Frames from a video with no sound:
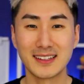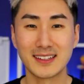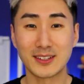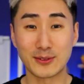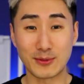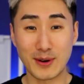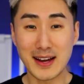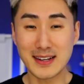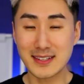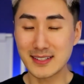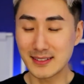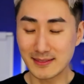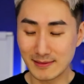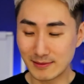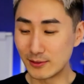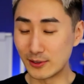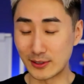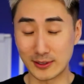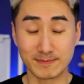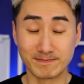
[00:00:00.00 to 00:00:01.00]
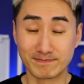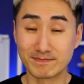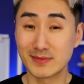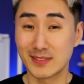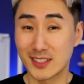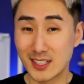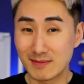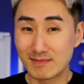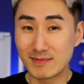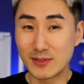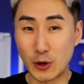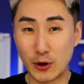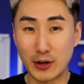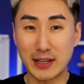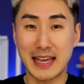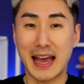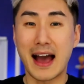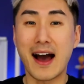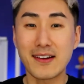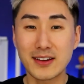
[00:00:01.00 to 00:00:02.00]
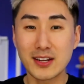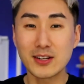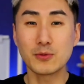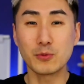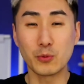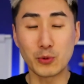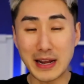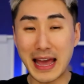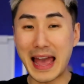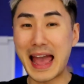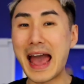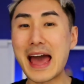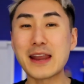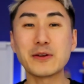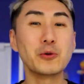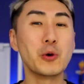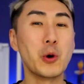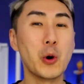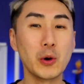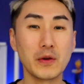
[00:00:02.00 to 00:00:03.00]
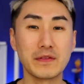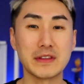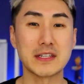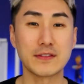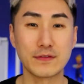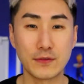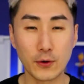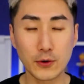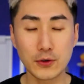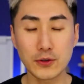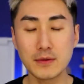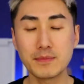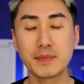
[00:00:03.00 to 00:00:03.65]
Granted, look, your accountant would handle all of this for you,